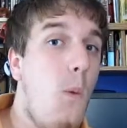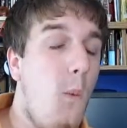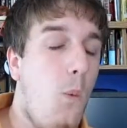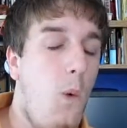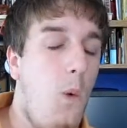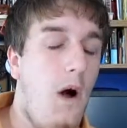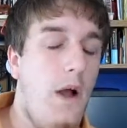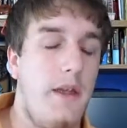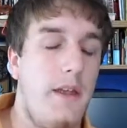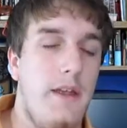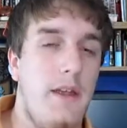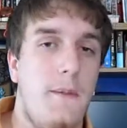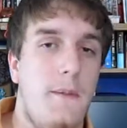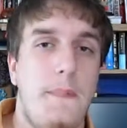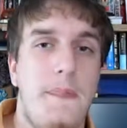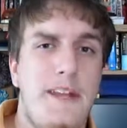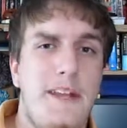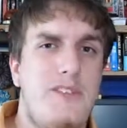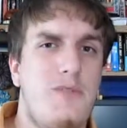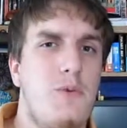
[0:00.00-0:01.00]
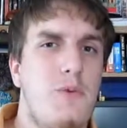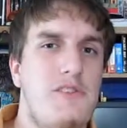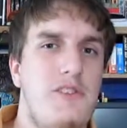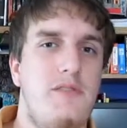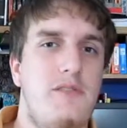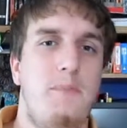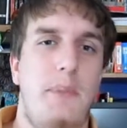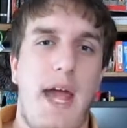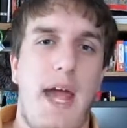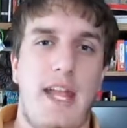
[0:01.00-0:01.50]
1. It
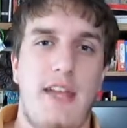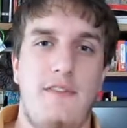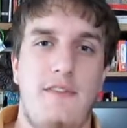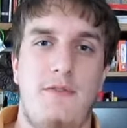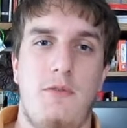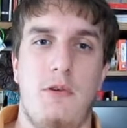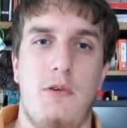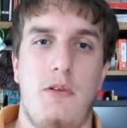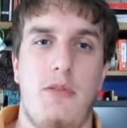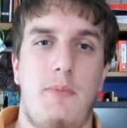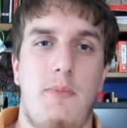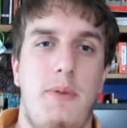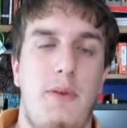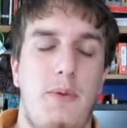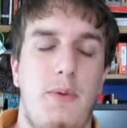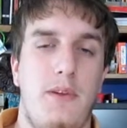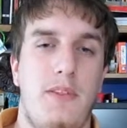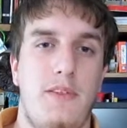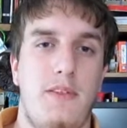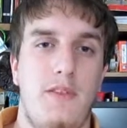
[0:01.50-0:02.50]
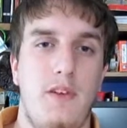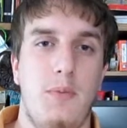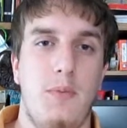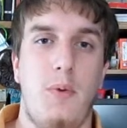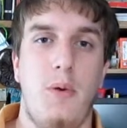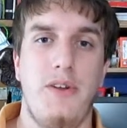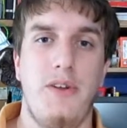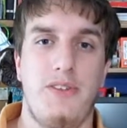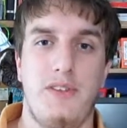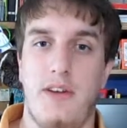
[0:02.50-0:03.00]
switches back and forth between the
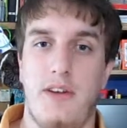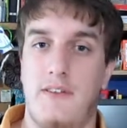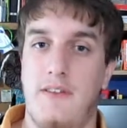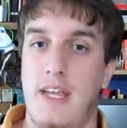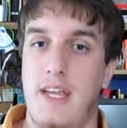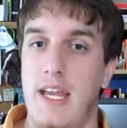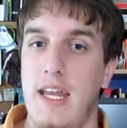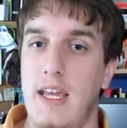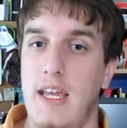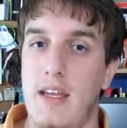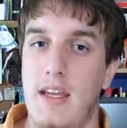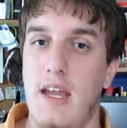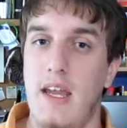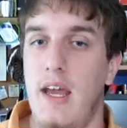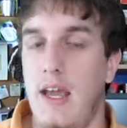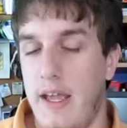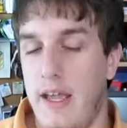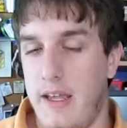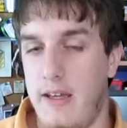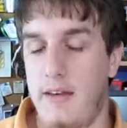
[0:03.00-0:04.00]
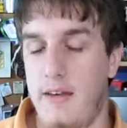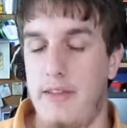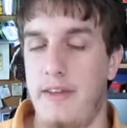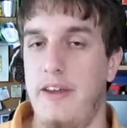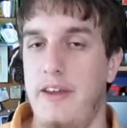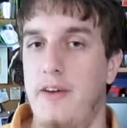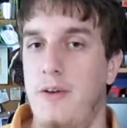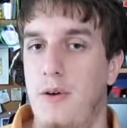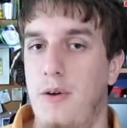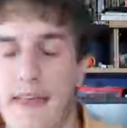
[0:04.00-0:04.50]
viewpoints of Gideon and
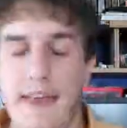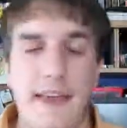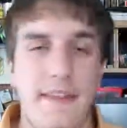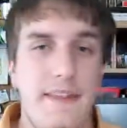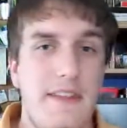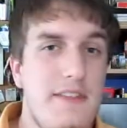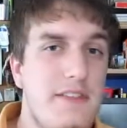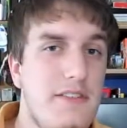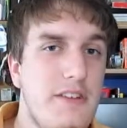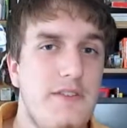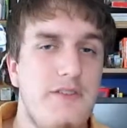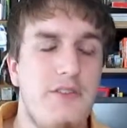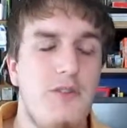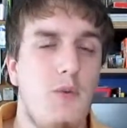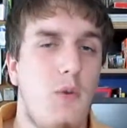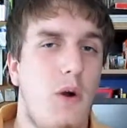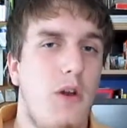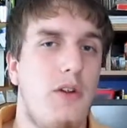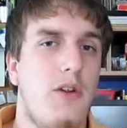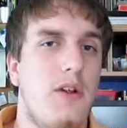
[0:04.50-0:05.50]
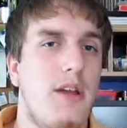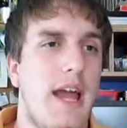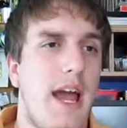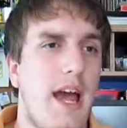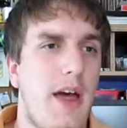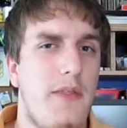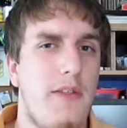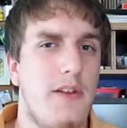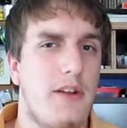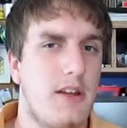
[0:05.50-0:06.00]
Theodore. This leaves you wondering
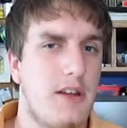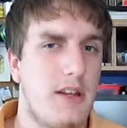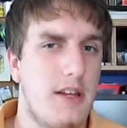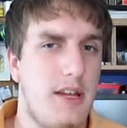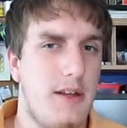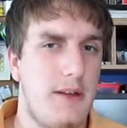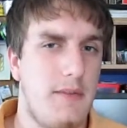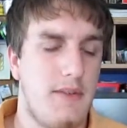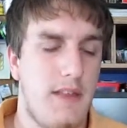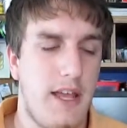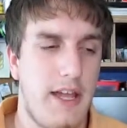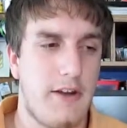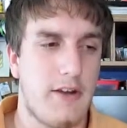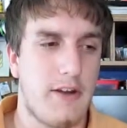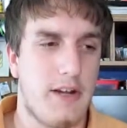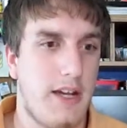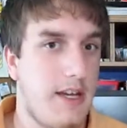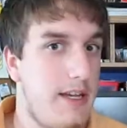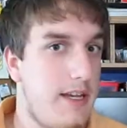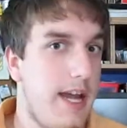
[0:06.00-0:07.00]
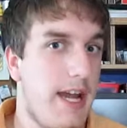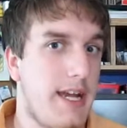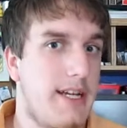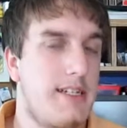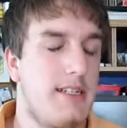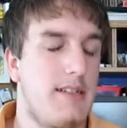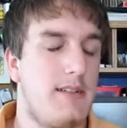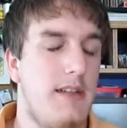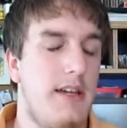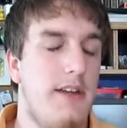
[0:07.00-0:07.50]
how they're going to later
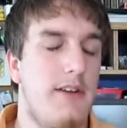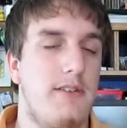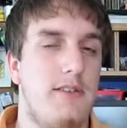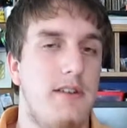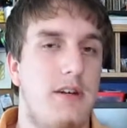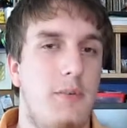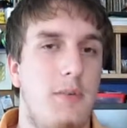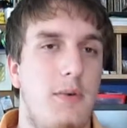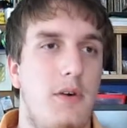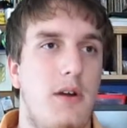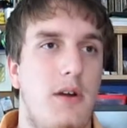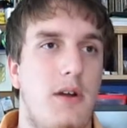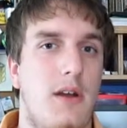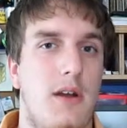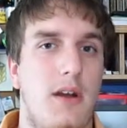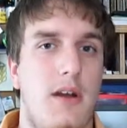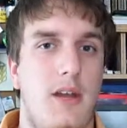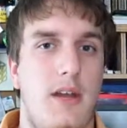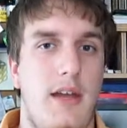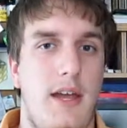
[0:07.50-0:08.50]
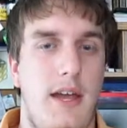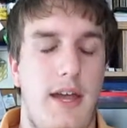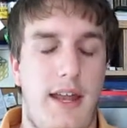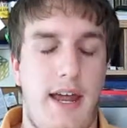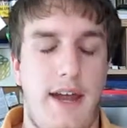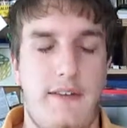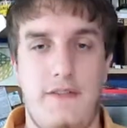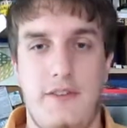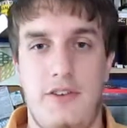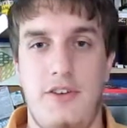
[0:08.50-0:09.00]
connect later in the book and
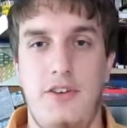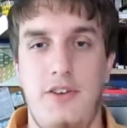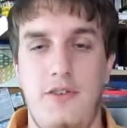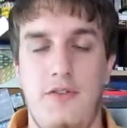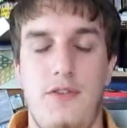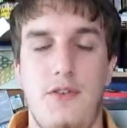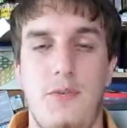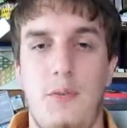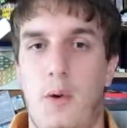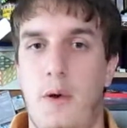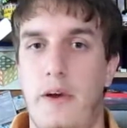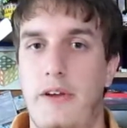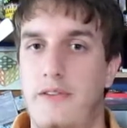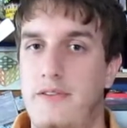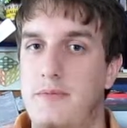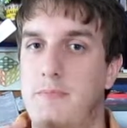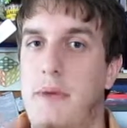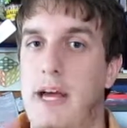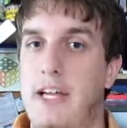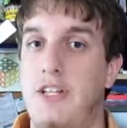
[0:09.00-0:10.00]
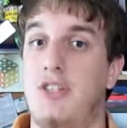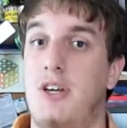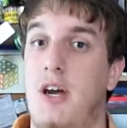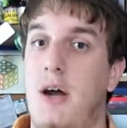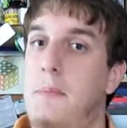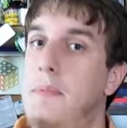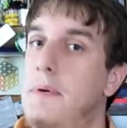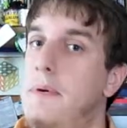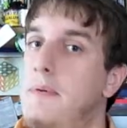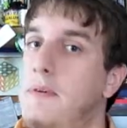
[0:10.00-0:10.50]
have the two viewpoints match up.